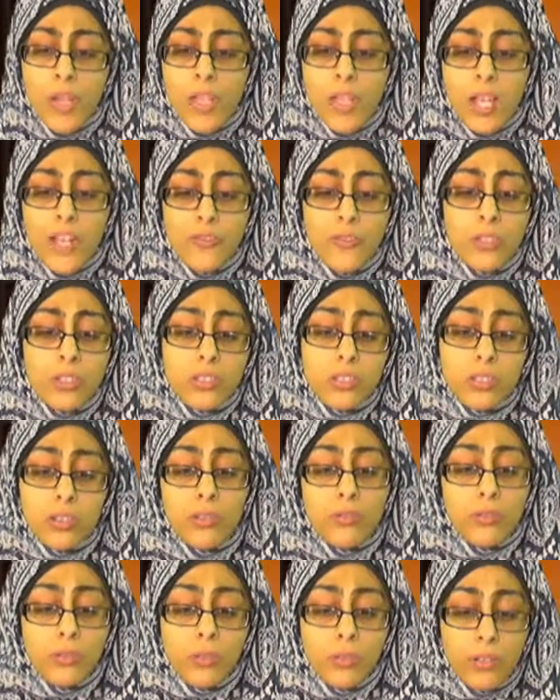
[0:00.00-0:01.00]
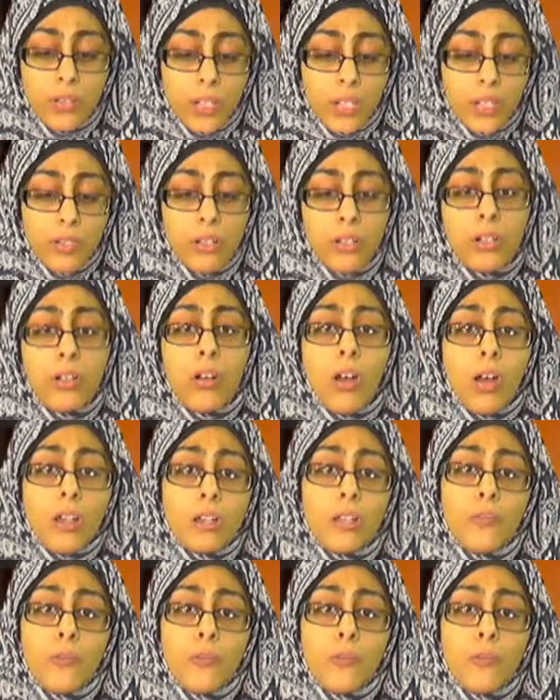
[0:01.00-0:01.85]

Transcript: and just in her honor,